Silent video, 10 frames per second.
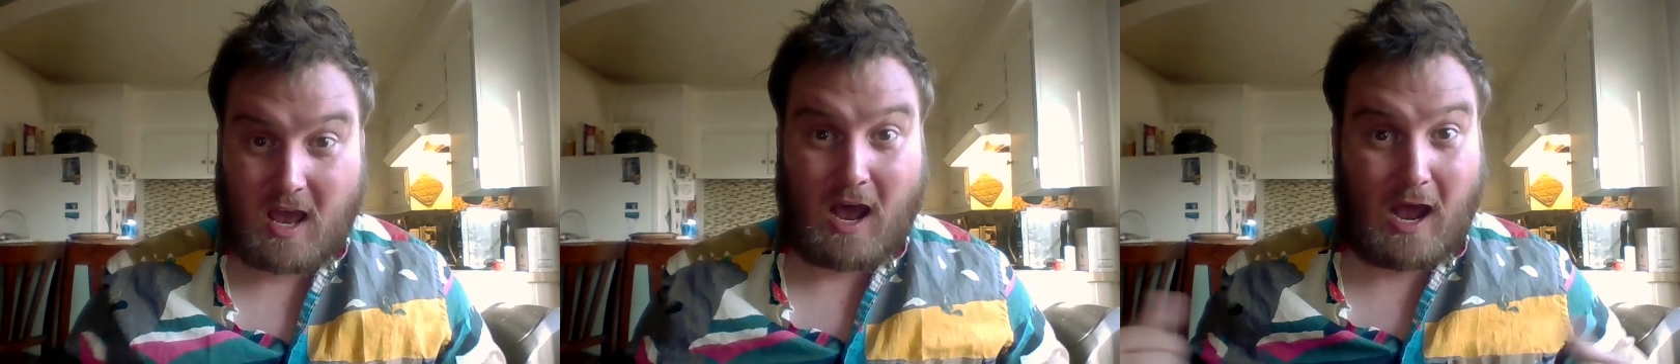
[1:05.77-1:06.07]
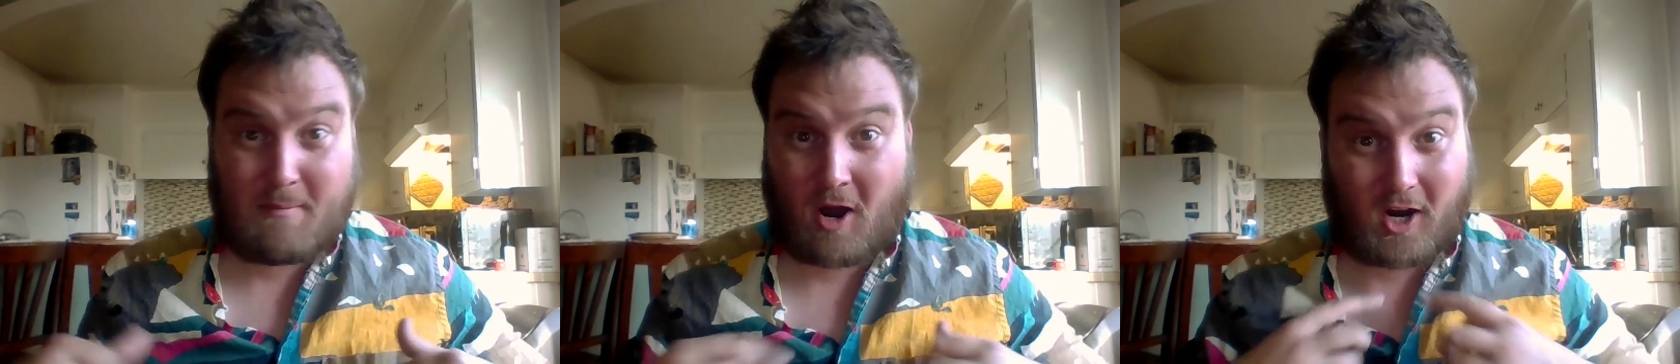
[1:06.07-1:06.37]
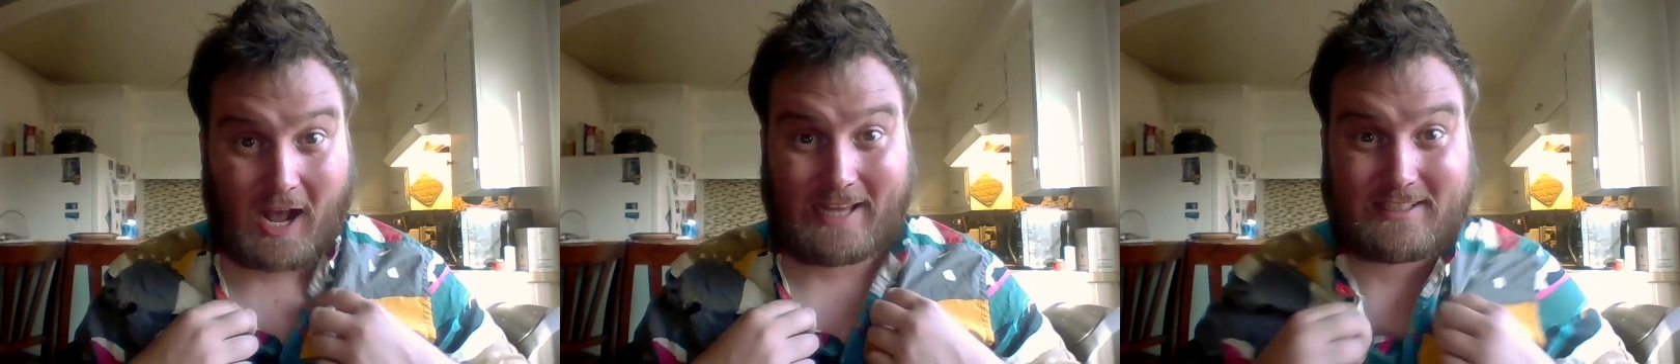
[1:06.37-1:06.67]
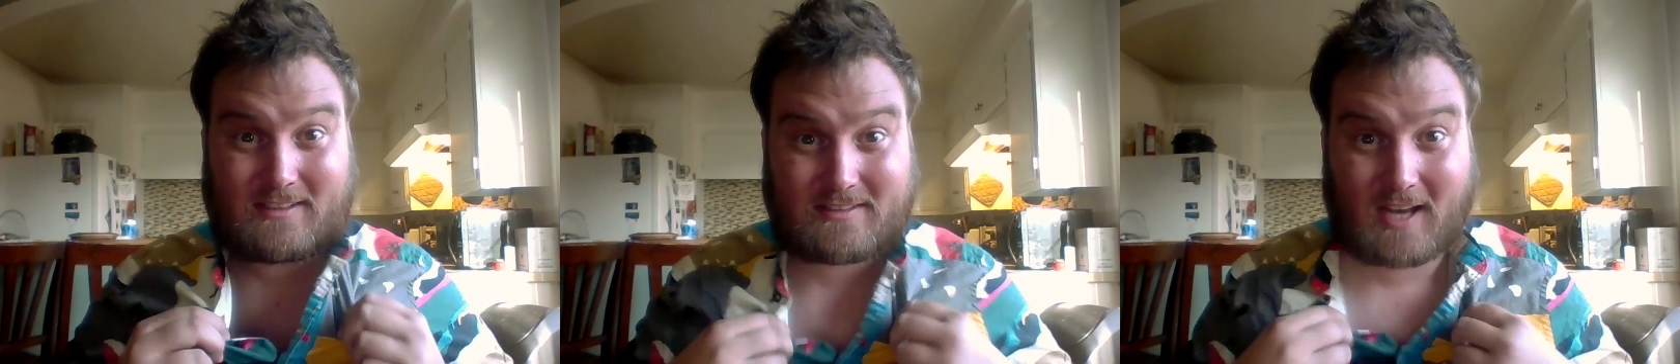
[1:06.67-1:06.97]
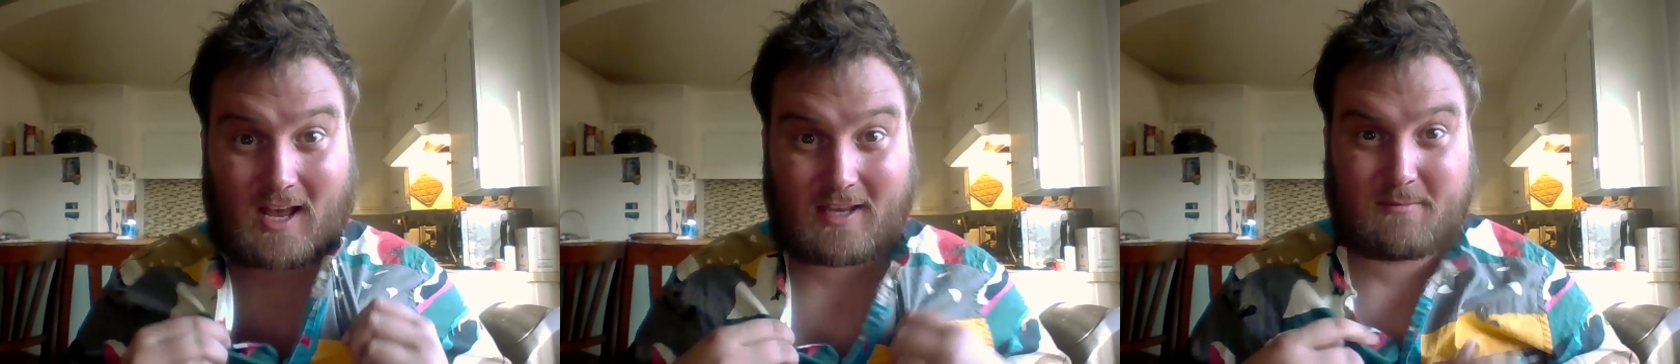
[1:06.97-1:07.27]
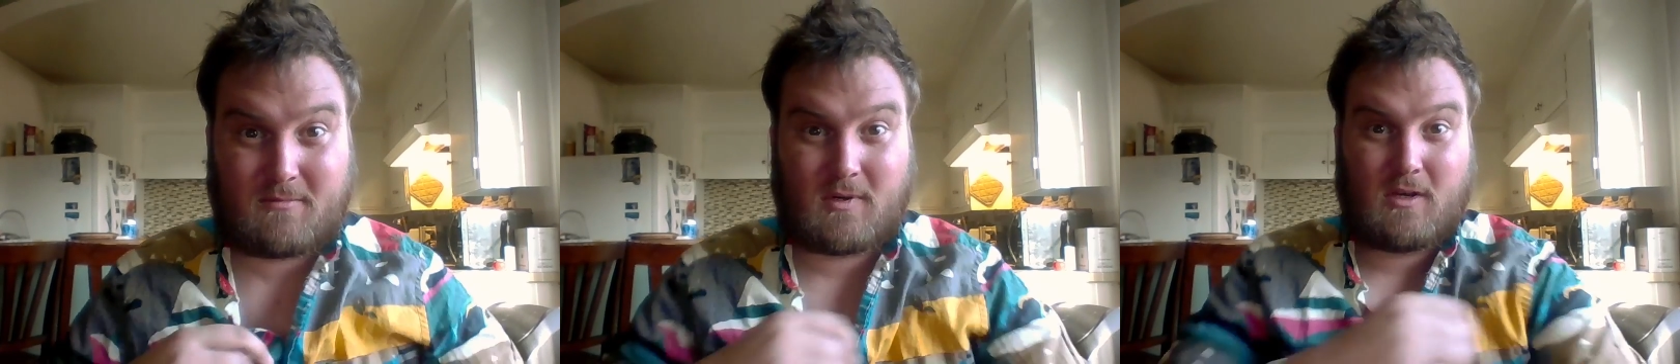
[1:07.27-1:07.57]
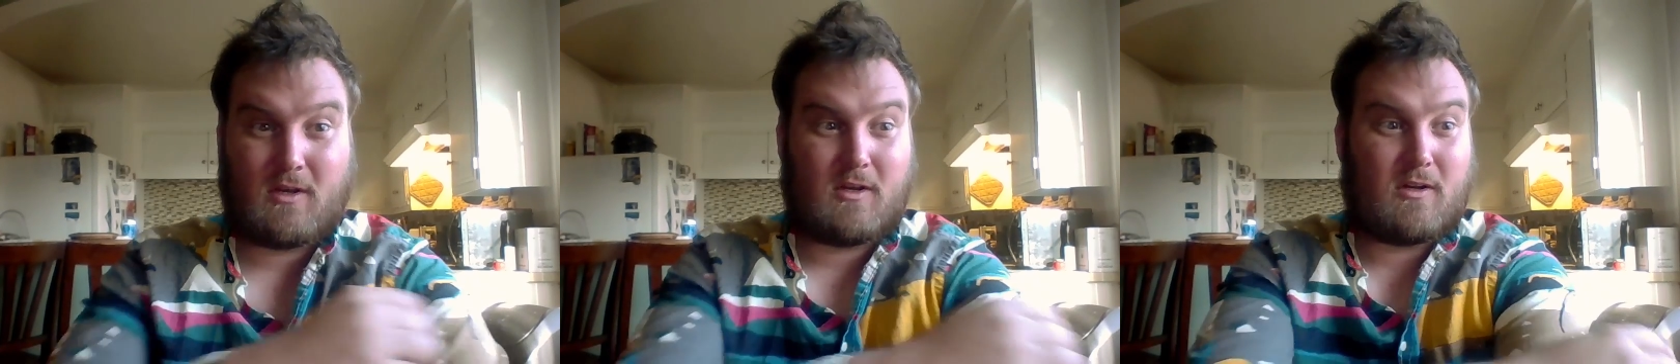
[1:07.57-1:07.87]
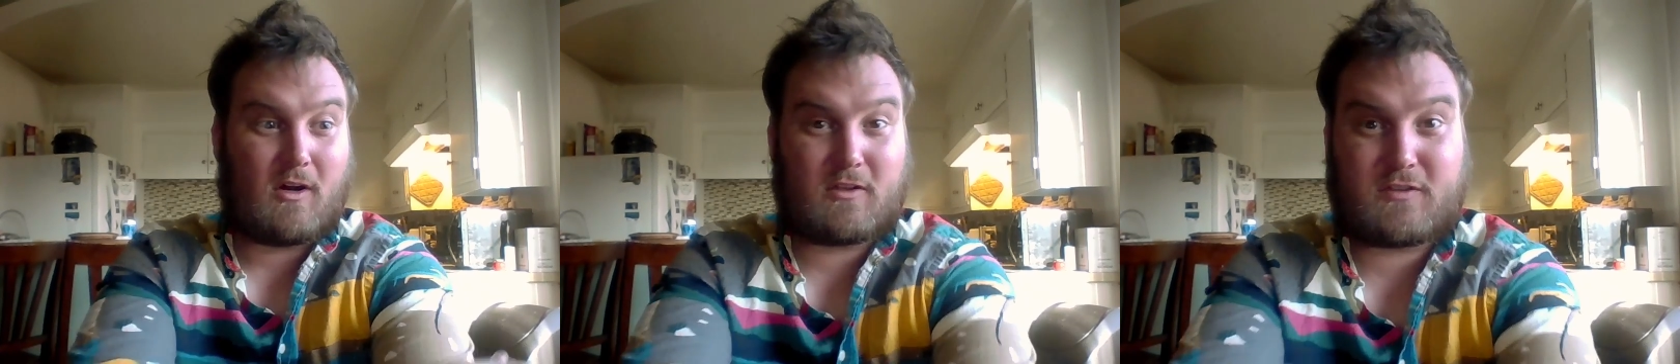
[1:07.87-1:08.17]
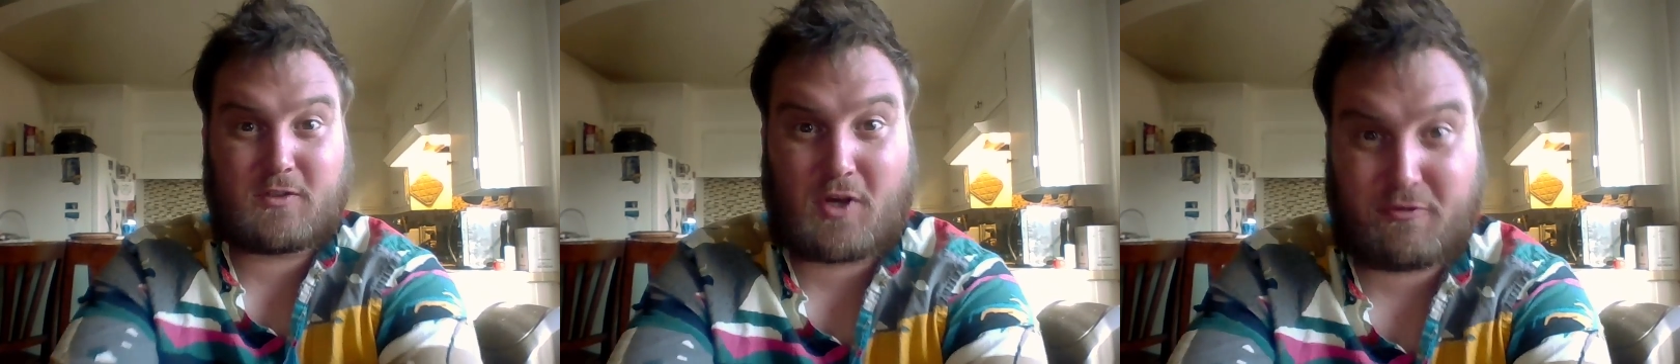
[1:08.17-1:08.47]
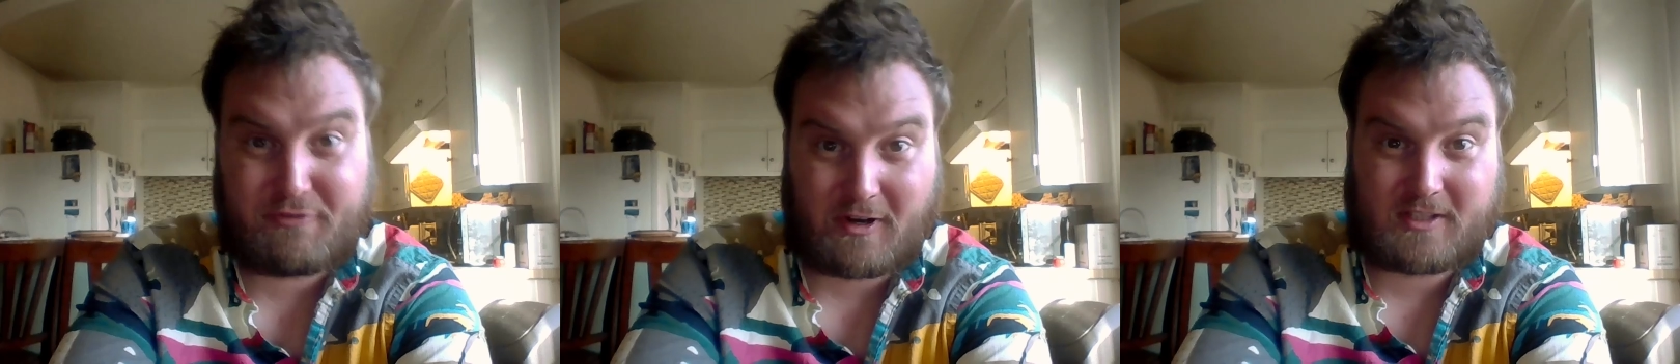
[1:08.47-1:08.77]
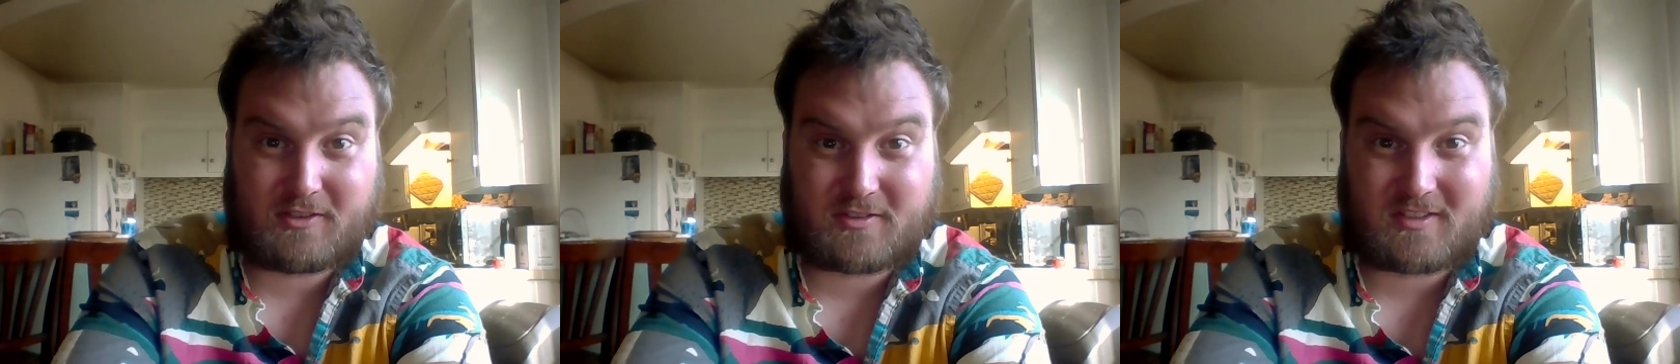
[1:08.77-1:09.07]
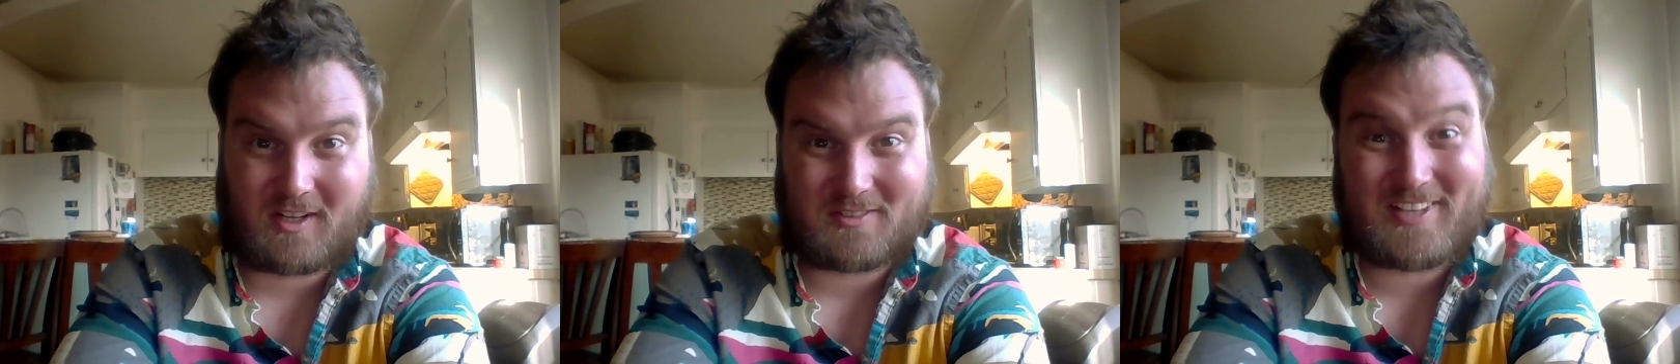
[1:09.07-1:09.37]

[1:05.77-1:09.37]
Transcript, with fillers: I'm on island time. Also, go fuck yourselves.